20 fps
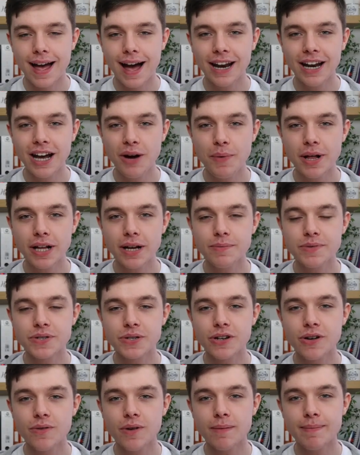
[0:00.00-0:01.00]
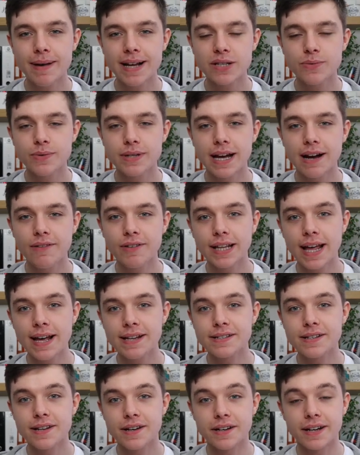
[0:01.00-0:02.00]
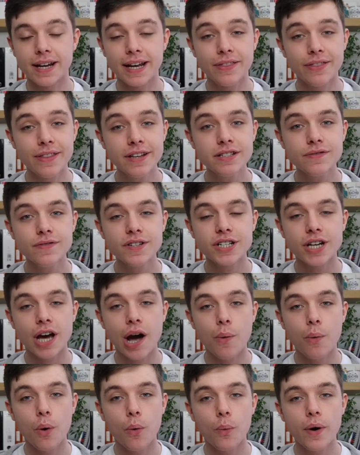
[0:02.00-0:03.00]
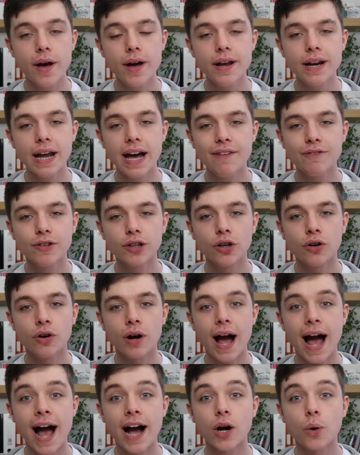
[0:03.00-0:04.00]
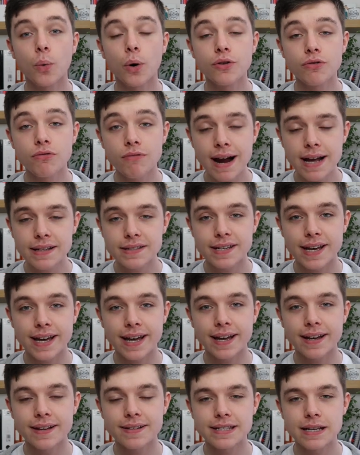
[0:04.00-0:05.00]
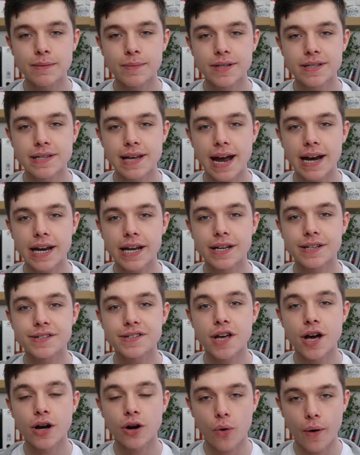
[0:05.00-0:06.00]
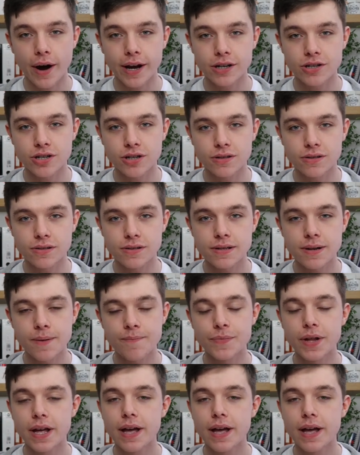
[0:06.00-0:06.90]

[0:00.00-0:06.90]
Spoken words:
Hello and welcome to a Maths with Harry lesson. In this video, we're going to have a look at quadratic simultaneous equations.